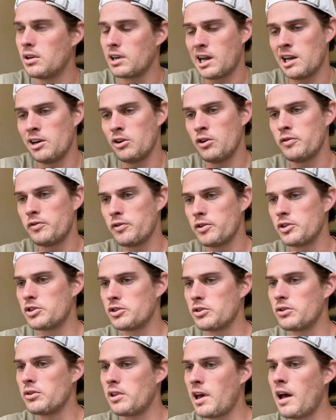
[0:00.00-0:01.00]
I know for
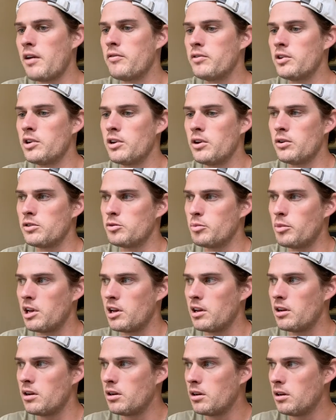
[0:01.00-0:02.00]
sure that video's
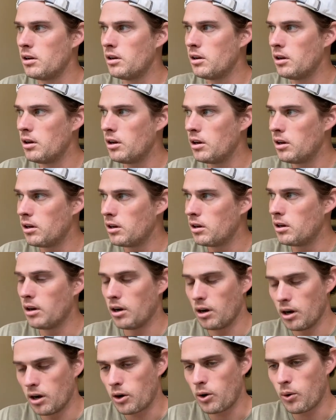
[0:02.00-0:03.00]
made
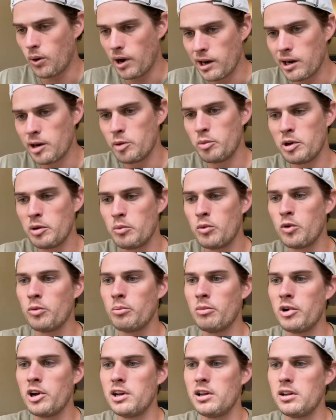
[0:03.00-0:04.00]
quite a bit more
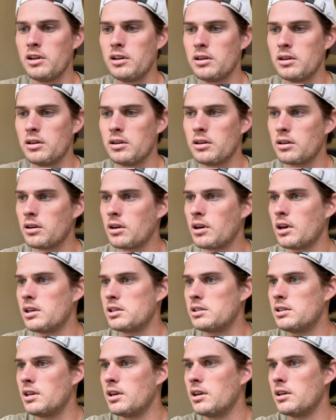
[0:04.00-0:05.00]
money.
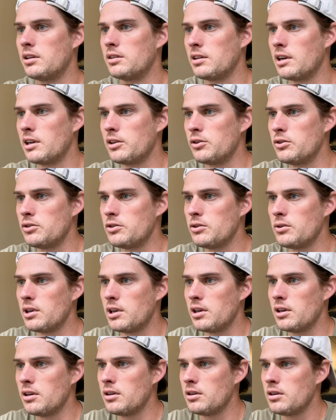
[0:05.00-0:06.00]
Gosh dang it, did I lose you
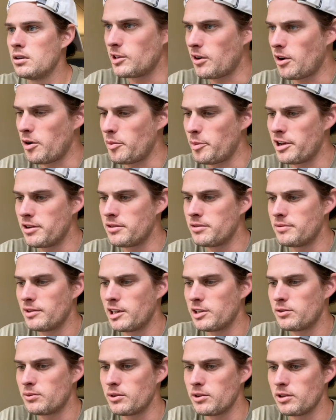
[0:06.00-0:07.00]
again? Sorry, man,
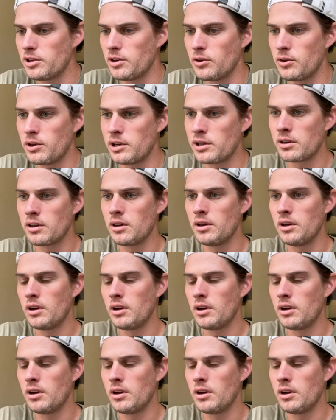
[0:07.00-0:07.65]
that's really annoying.